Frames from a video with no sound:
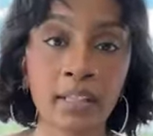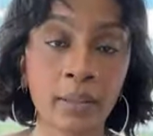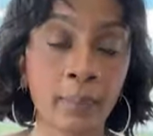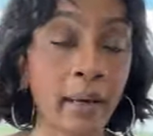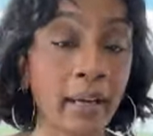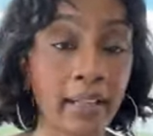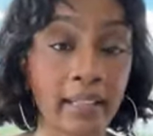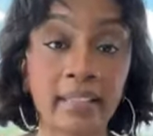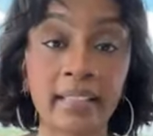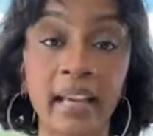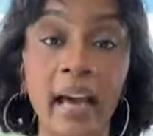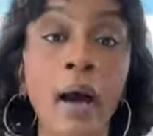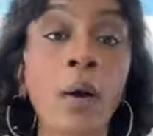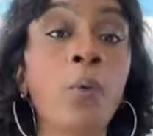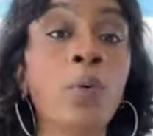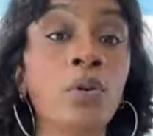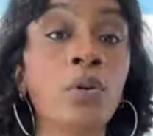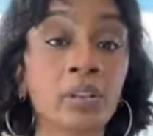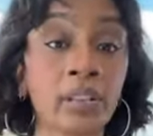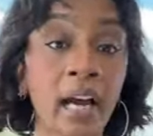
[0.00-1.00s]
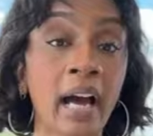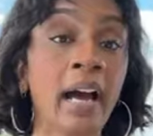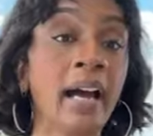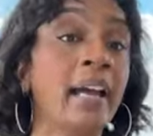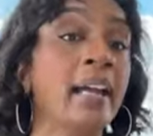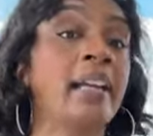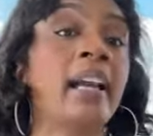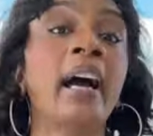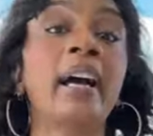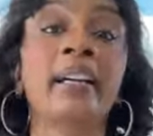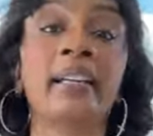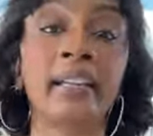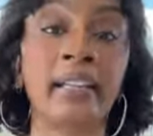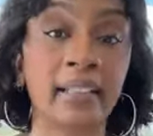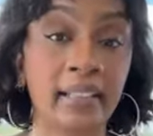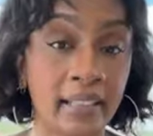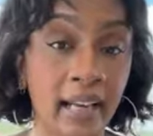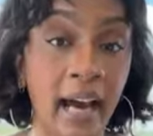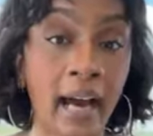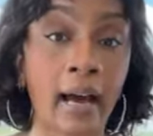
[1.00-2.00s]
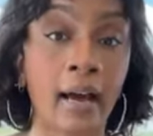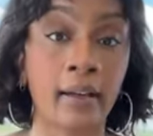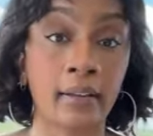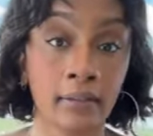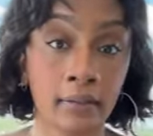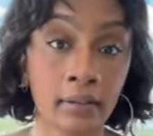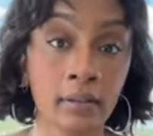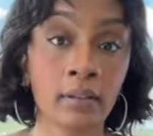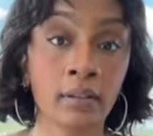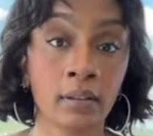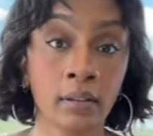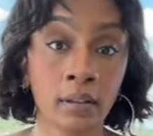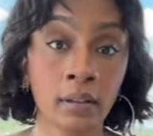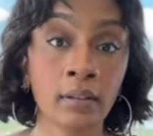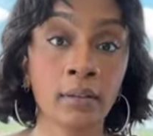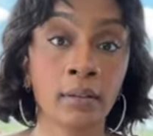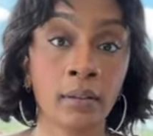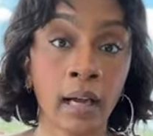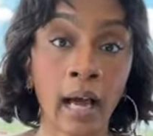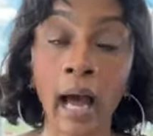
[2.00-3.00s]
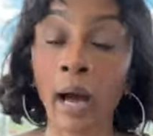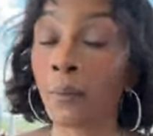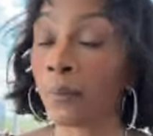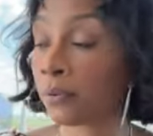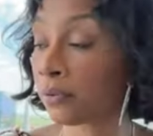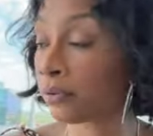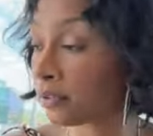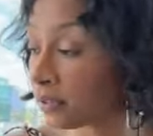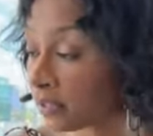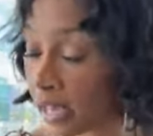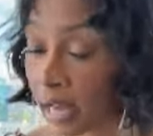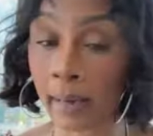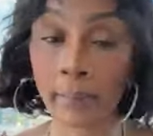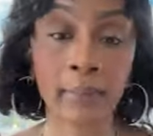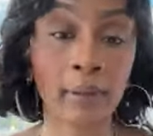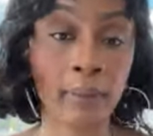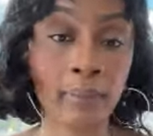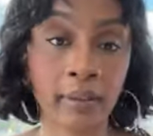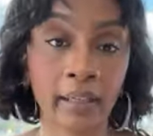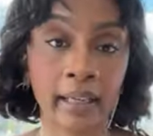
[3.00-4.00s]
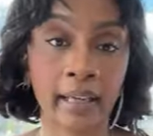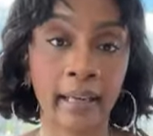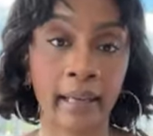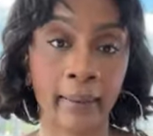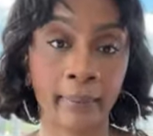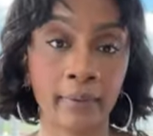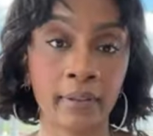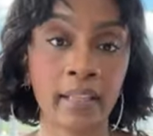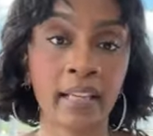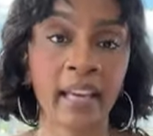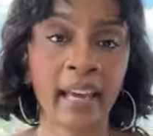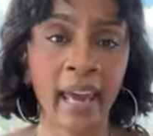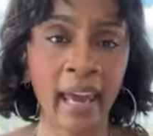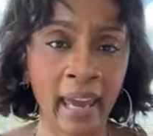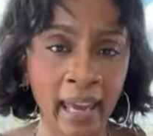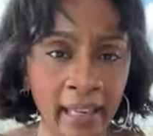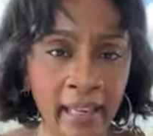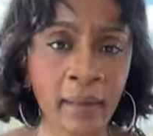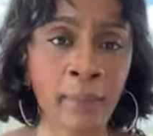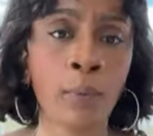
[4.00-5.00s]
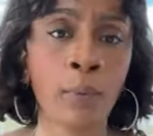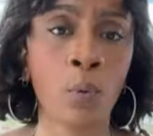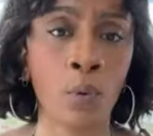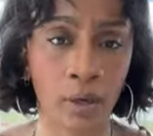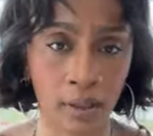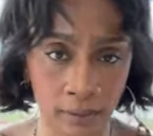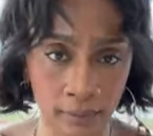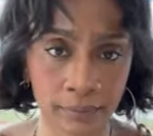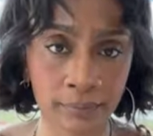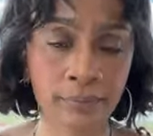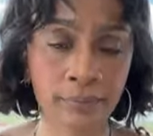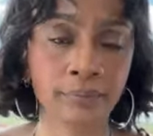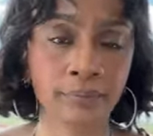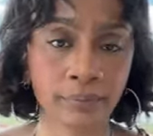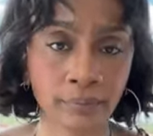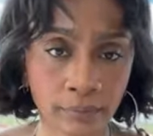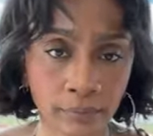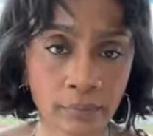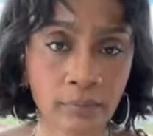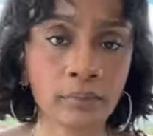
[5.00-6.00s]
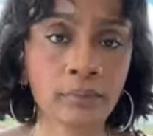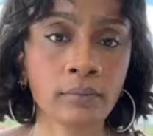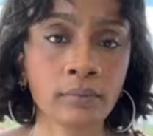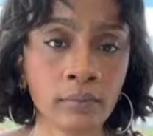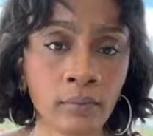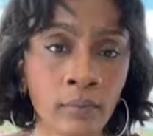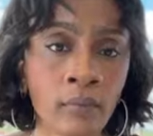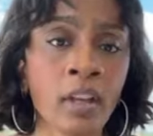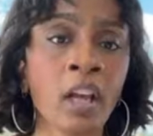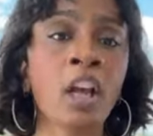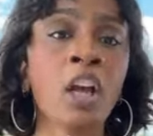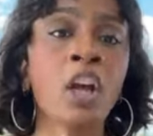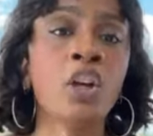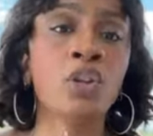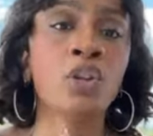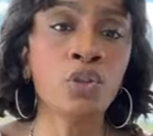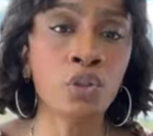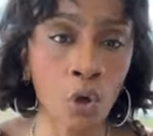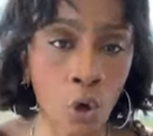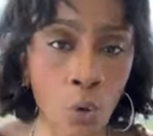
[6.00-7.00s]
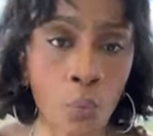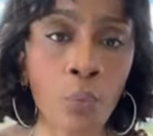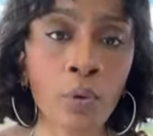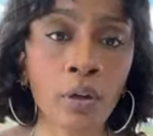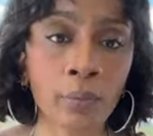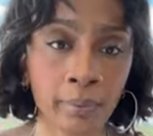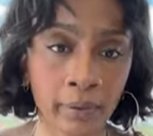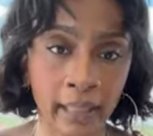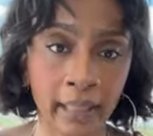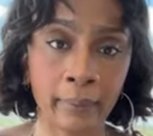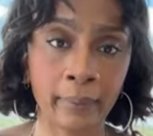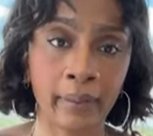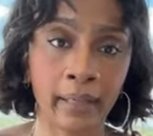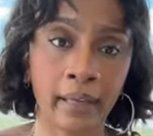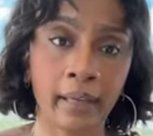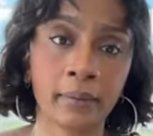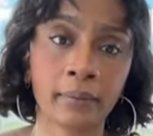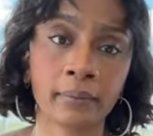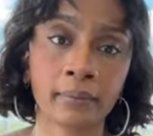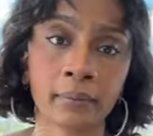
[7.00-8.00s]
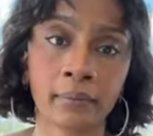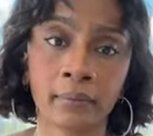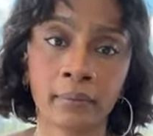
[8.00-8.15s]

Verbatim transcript: Somebody say, I will not and I cannot. I will not be blamed anymore no more blame game.